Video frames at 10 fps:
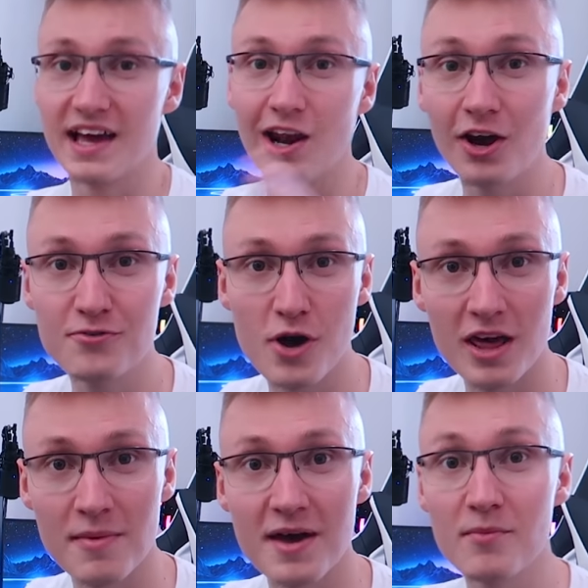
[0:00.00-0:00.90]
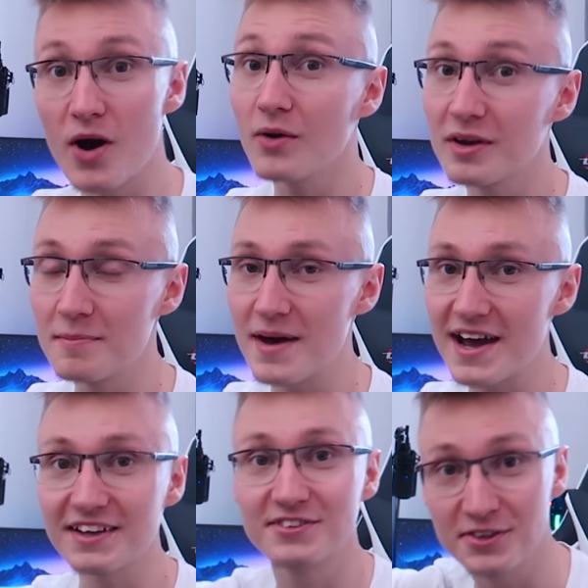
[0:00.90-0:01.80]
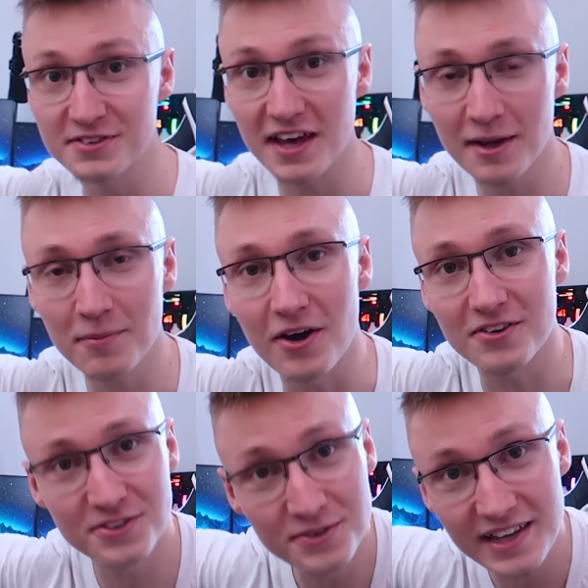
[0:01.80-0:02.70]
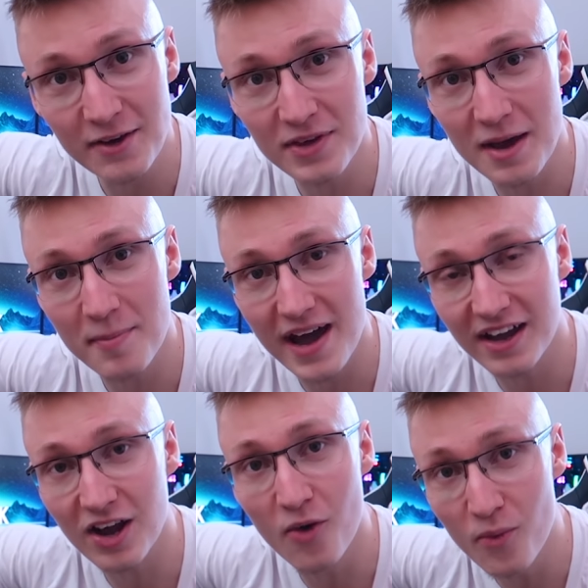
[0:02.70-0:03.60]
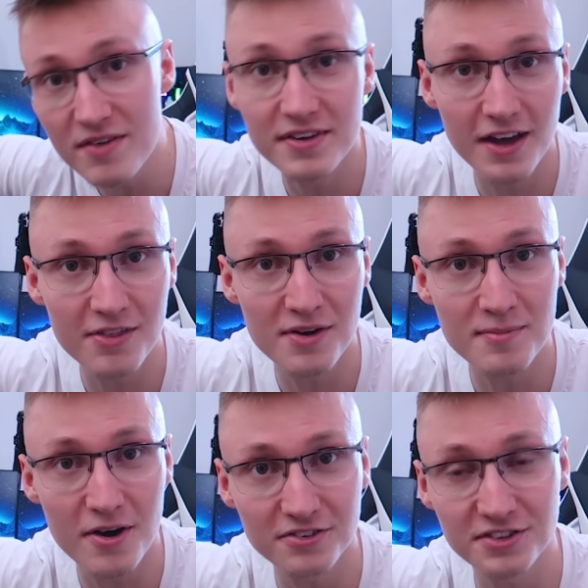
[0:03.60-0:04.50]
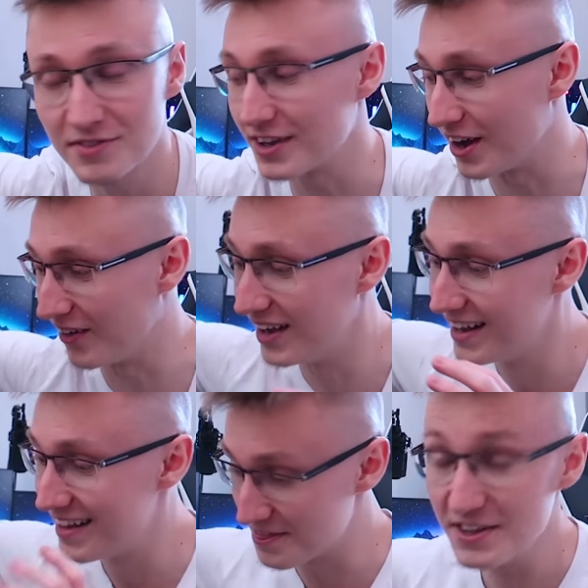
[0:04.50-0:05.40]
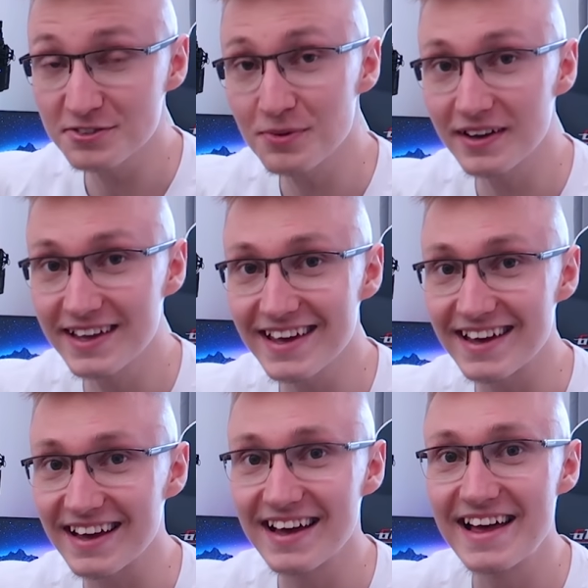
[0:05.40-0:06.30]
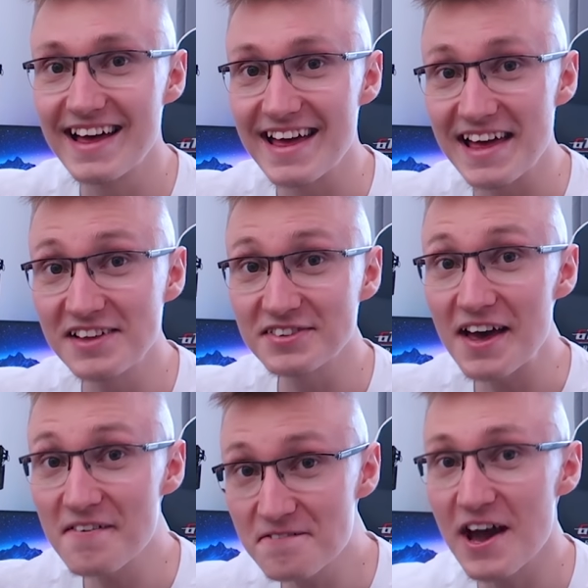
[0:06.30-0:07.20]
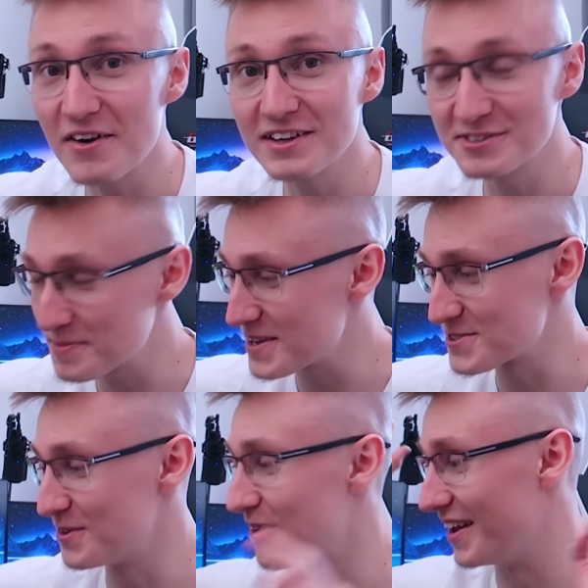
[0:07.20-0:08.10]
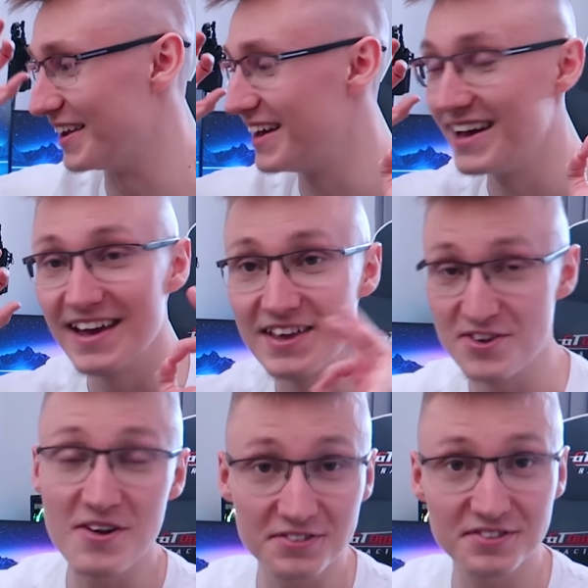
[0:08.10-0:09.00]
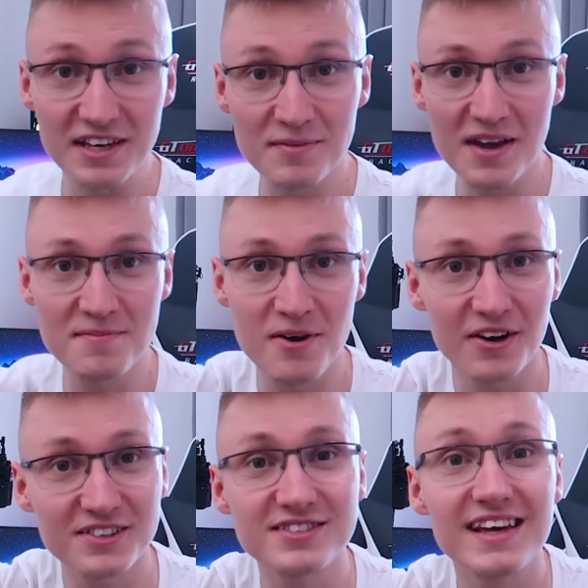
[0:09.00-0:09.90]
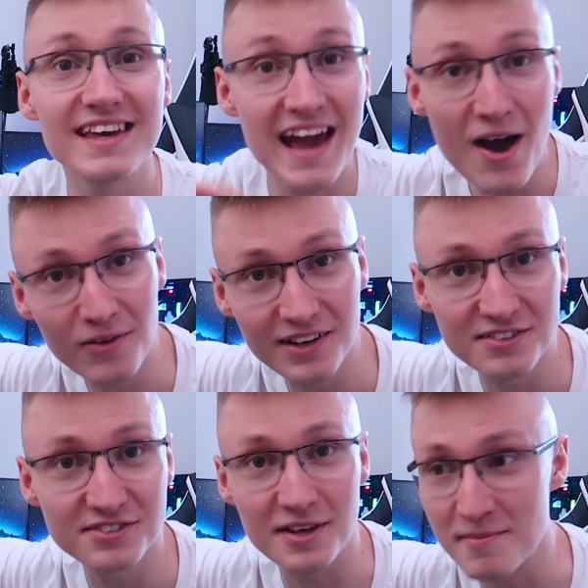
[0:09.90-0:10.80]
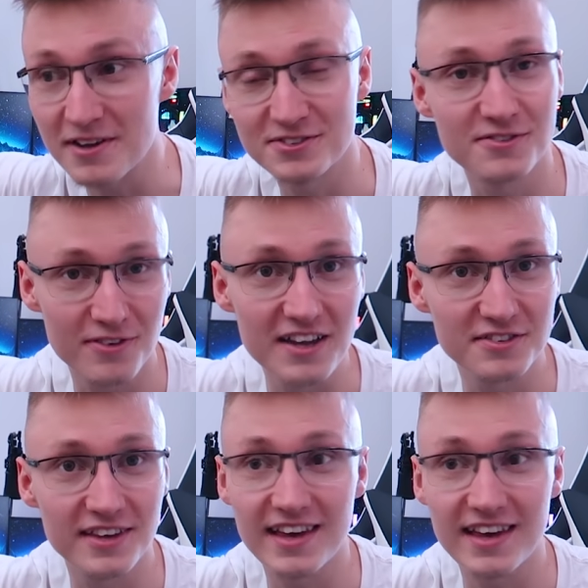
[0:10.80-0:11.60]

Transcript: Hello everyone, I'm Em. Welcome back to Tech Block. Today we are back with another unboxing video. This one here is a very special one. You have seen me unbox countless amounts of Razer